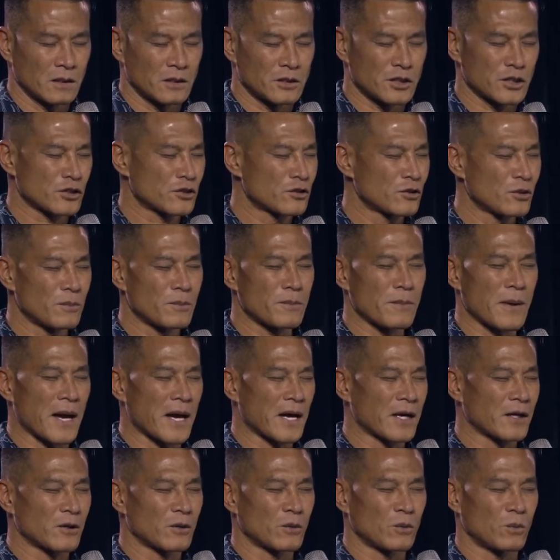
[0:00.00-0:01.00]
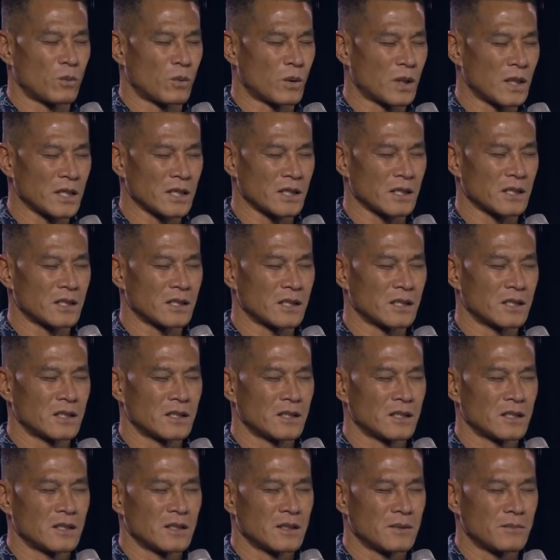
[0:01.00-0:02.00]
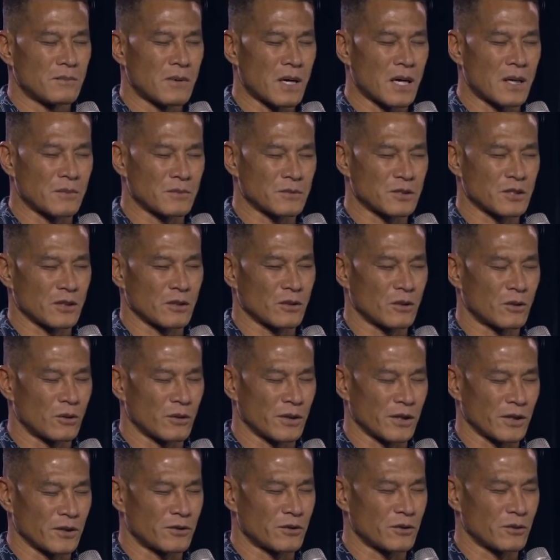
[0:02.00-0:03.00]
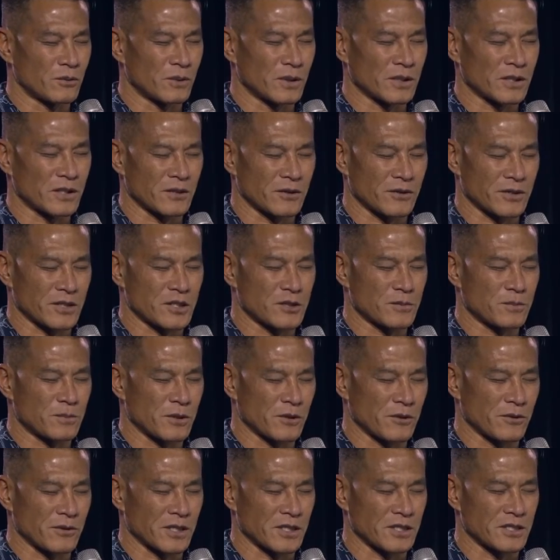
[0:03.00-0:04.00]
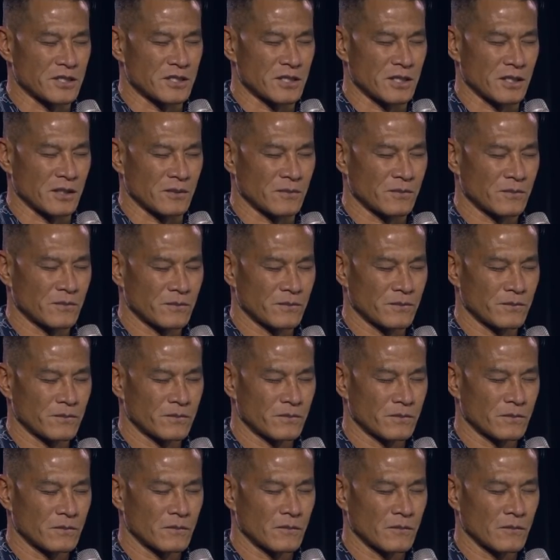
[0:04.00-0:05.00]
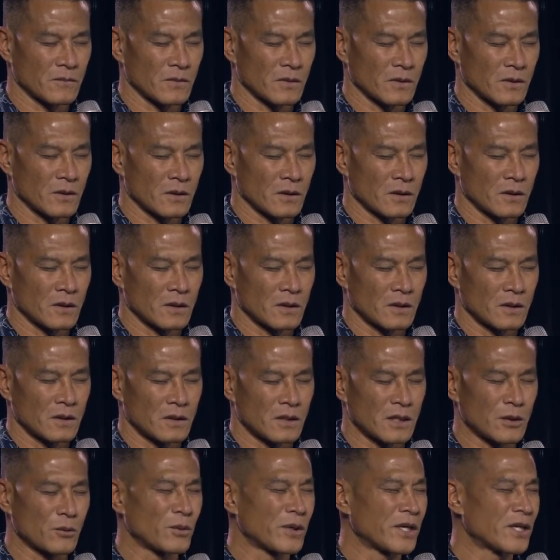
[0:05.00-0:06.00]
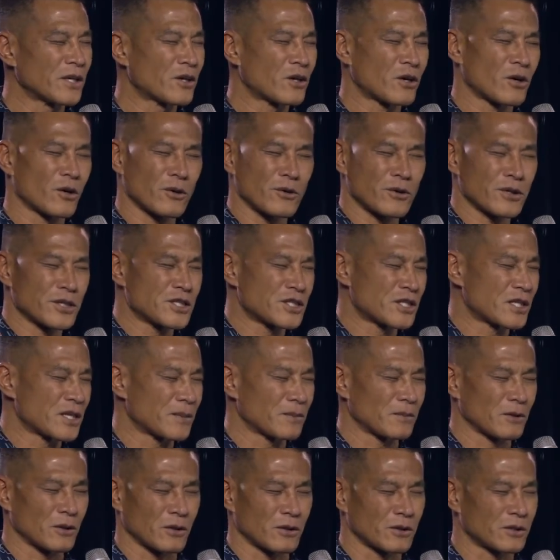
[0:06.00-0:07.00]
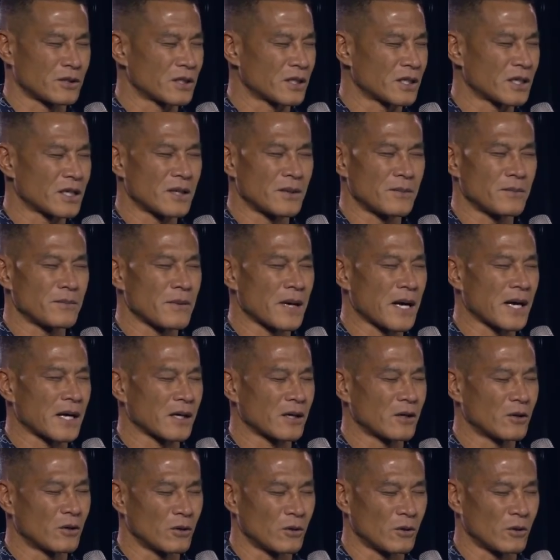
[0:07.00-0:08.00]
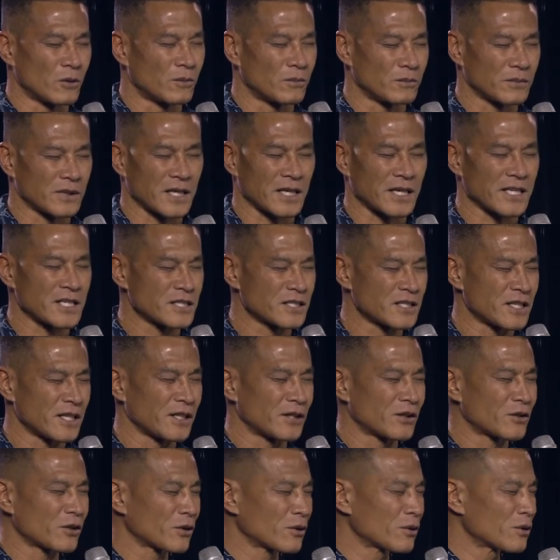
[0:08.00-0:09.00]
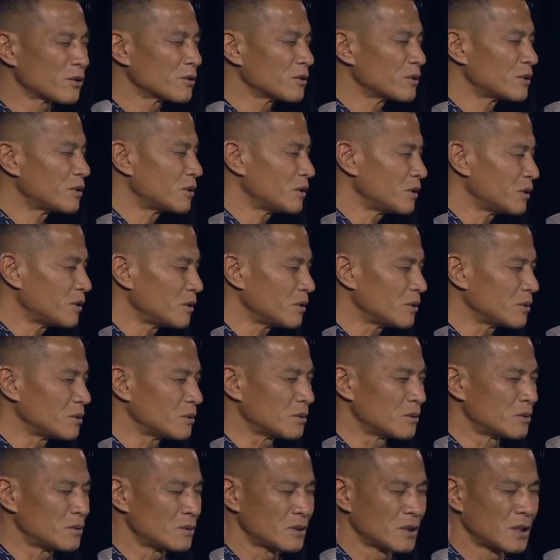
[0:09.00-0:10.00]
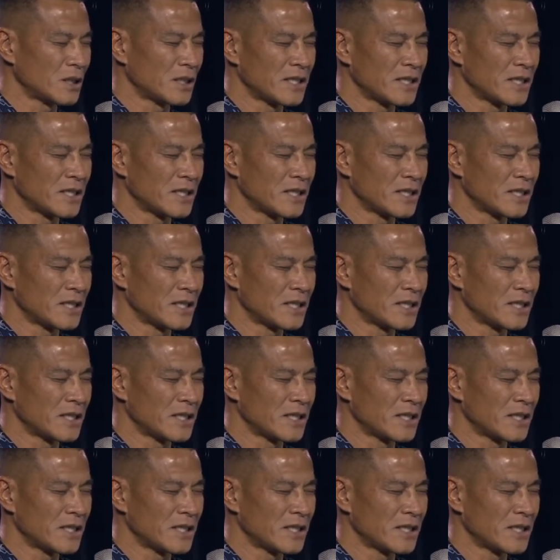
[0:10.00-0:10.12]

just no matter what moms are going through, what they're experiencing, that we encourage them, Lord, to come back home. That as they turn to you,